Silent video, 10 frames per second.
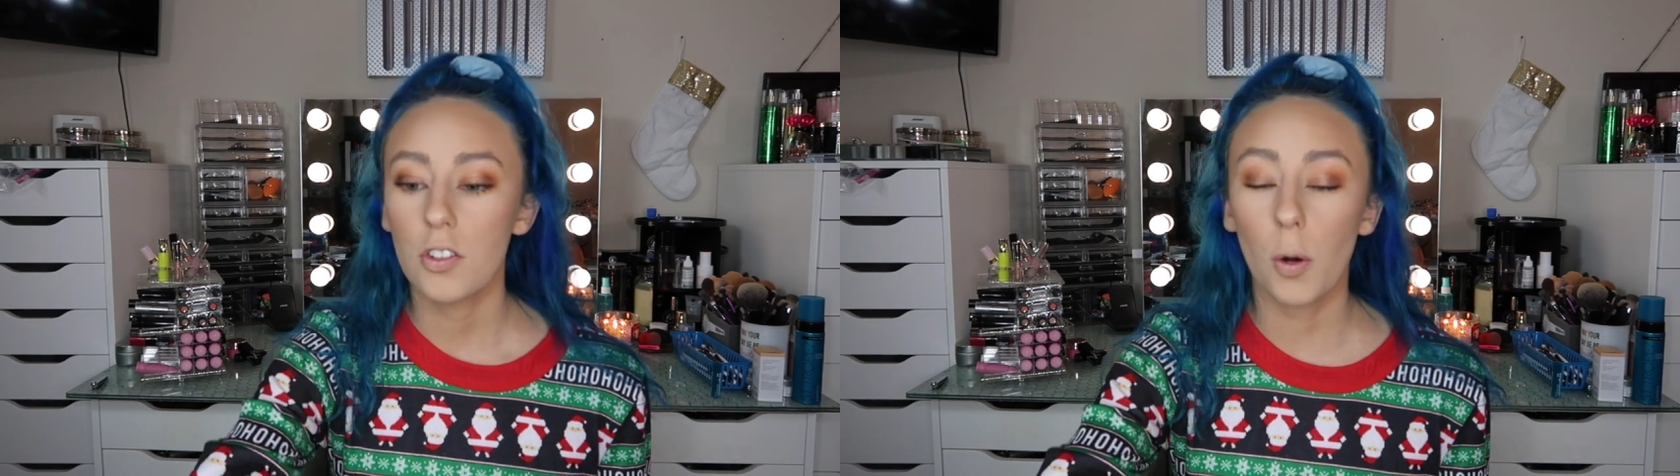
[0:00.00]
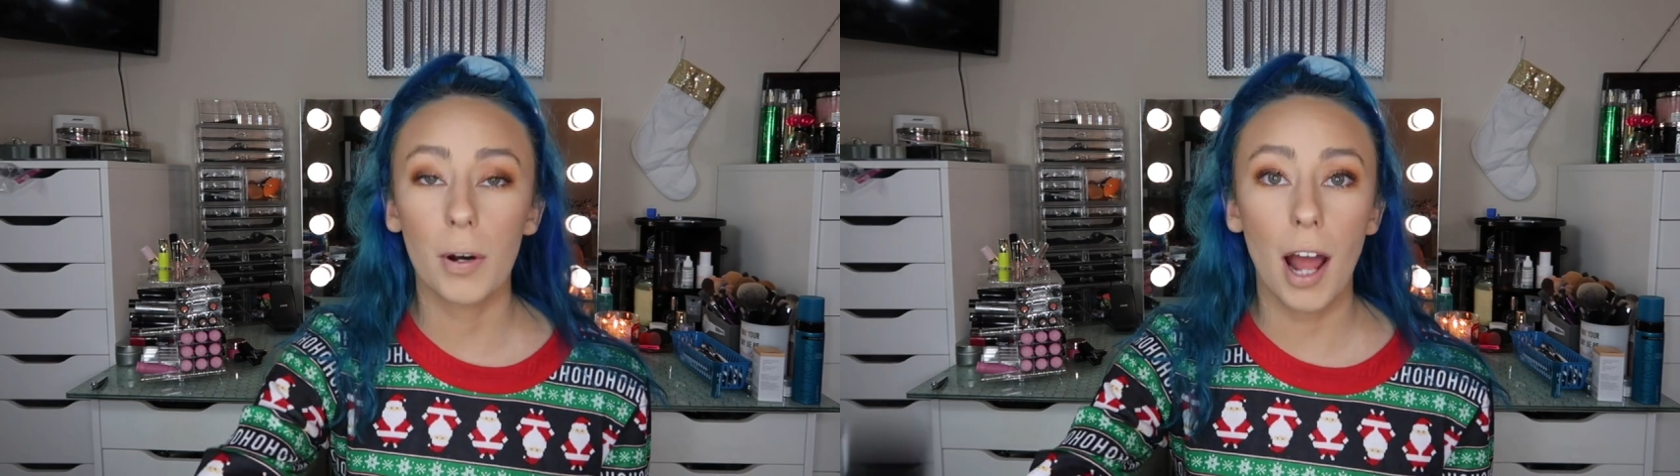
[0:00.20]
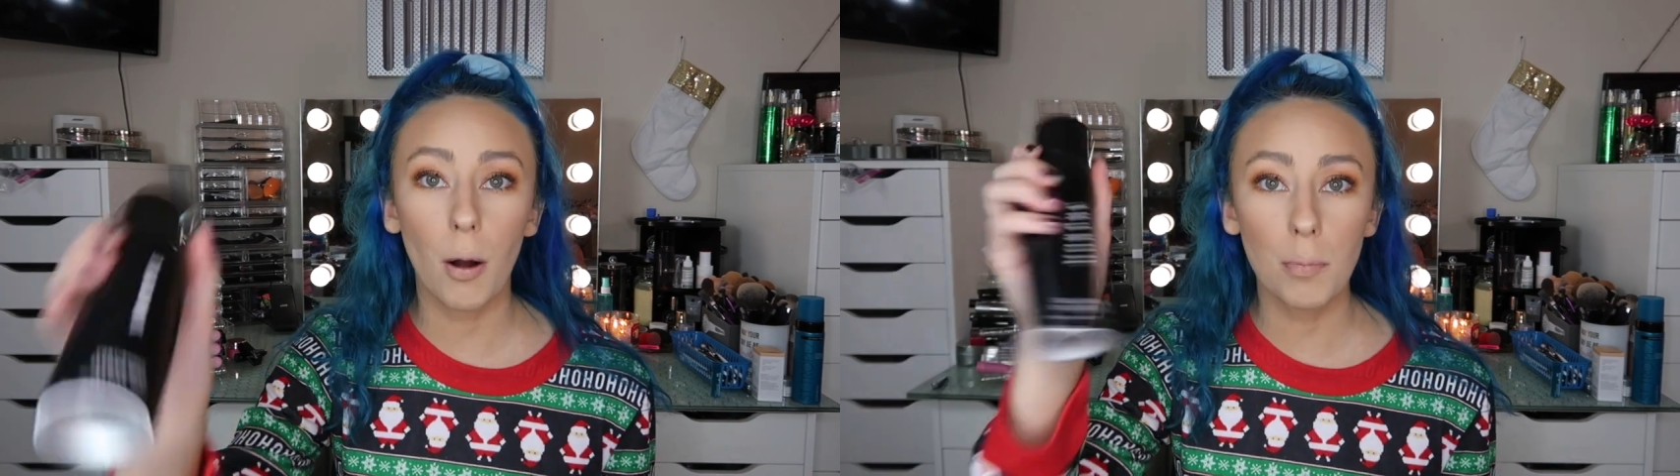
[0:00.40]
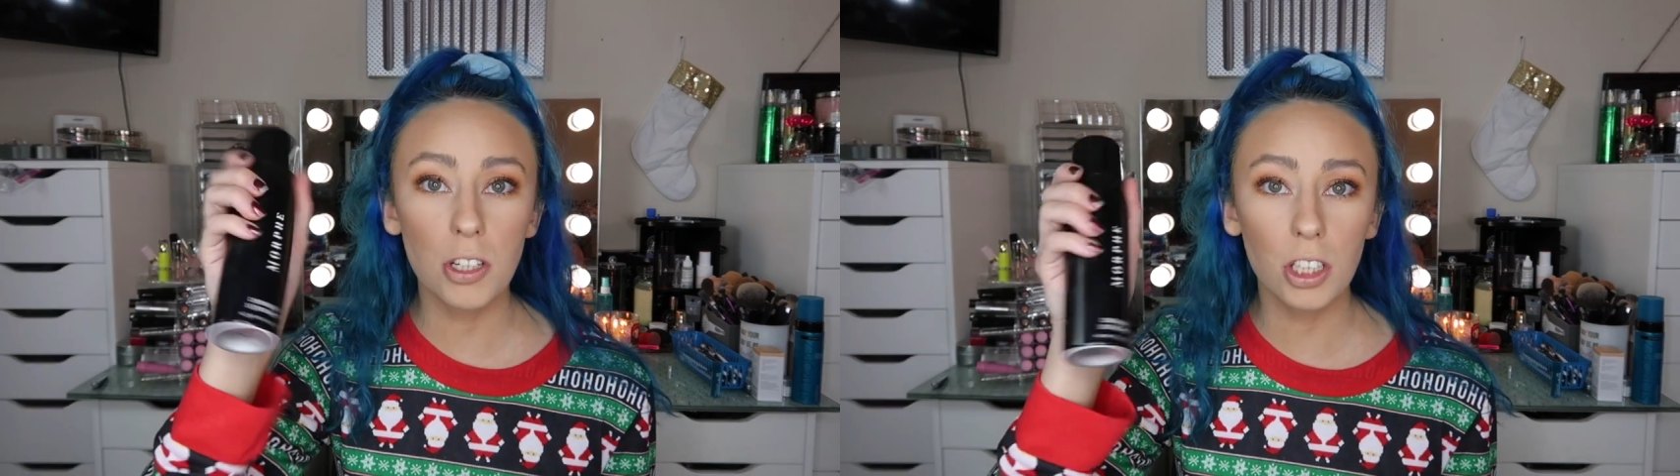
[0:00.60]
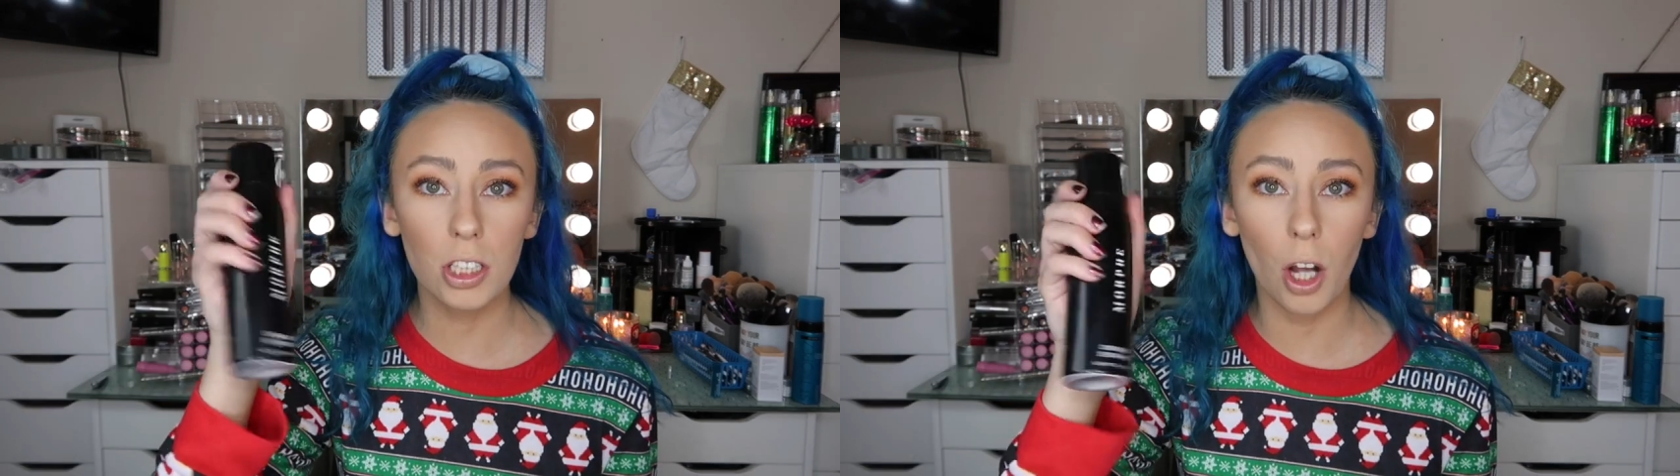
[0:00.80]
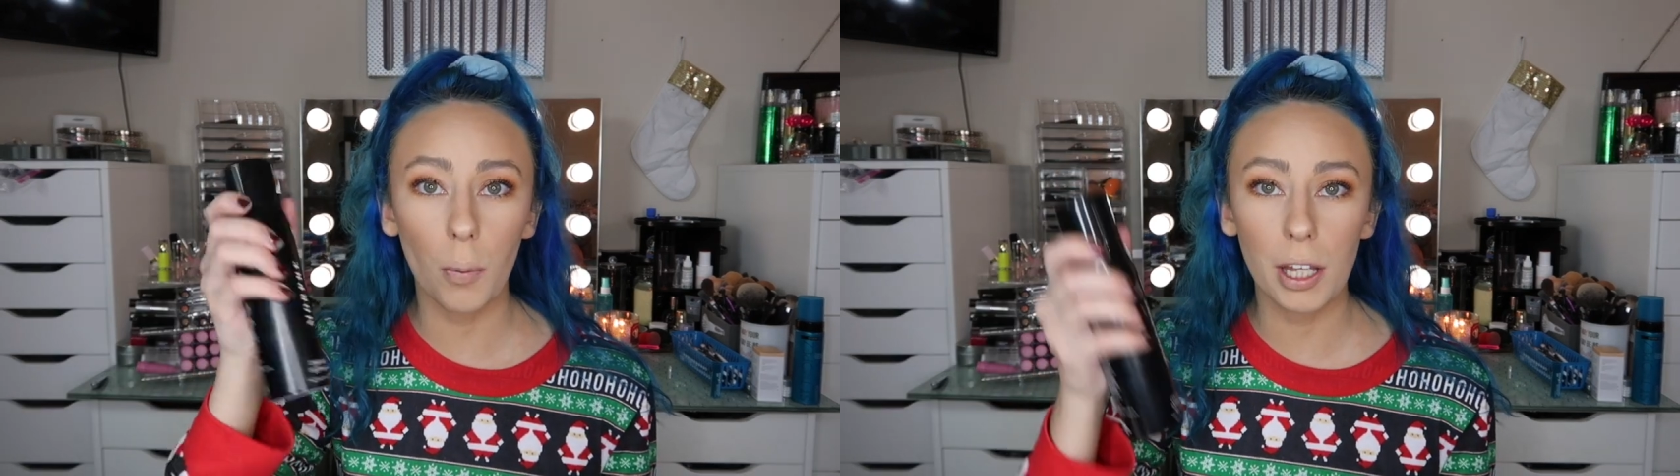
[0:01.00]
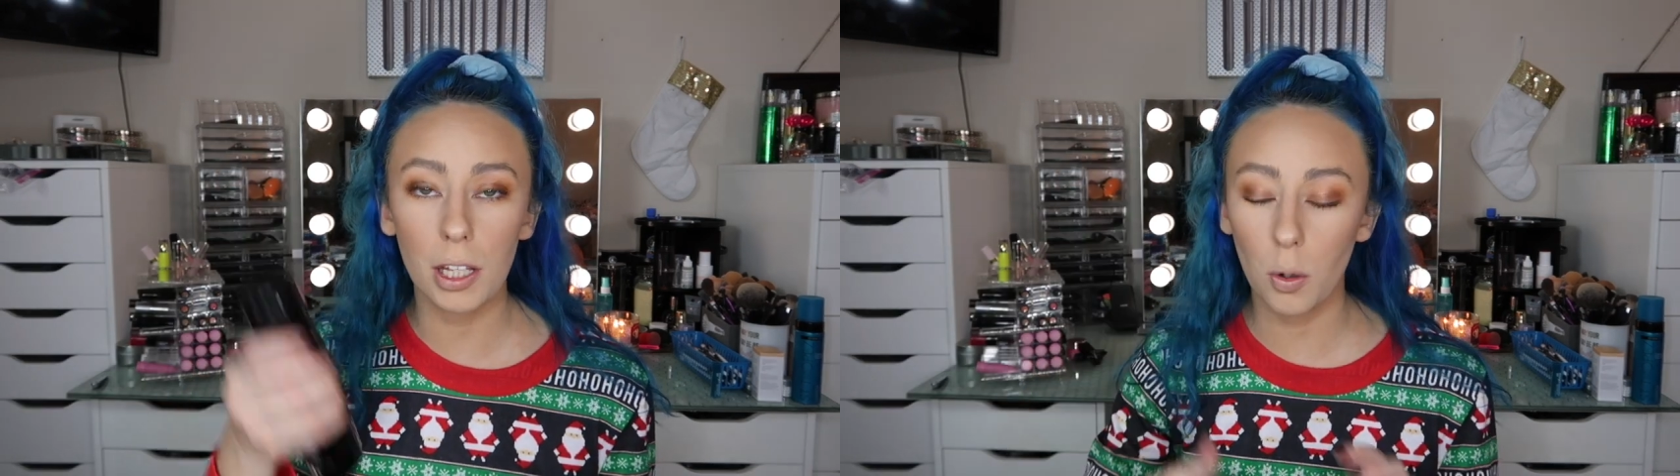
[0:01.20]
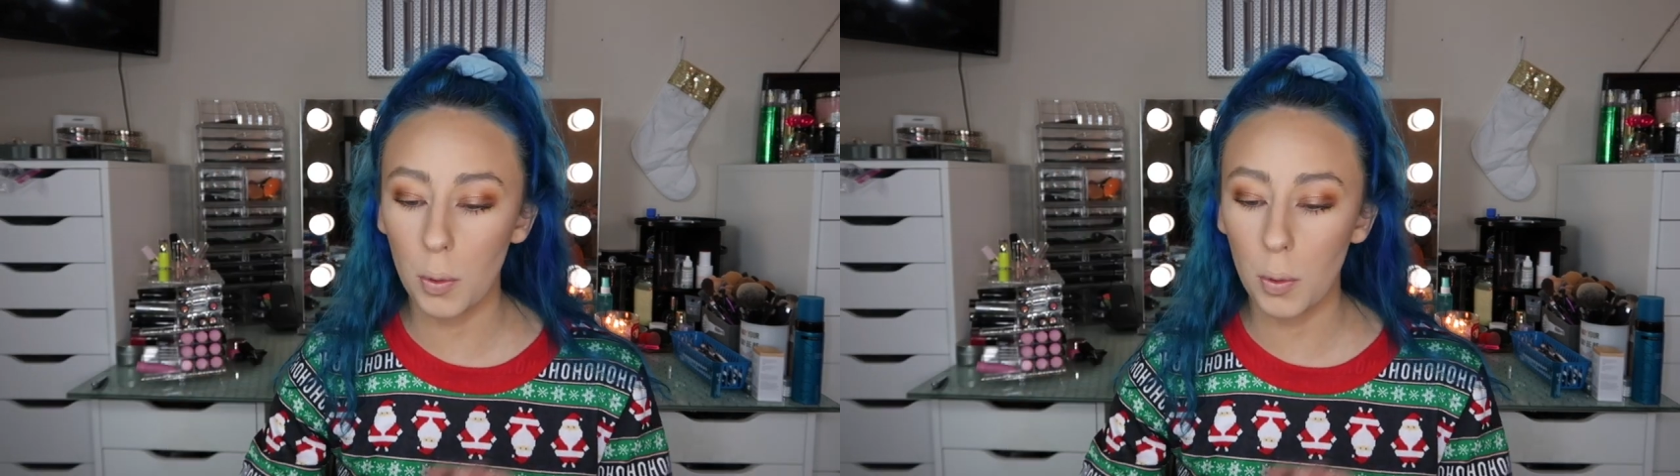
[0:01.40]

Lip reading: So now I'm just gonna go in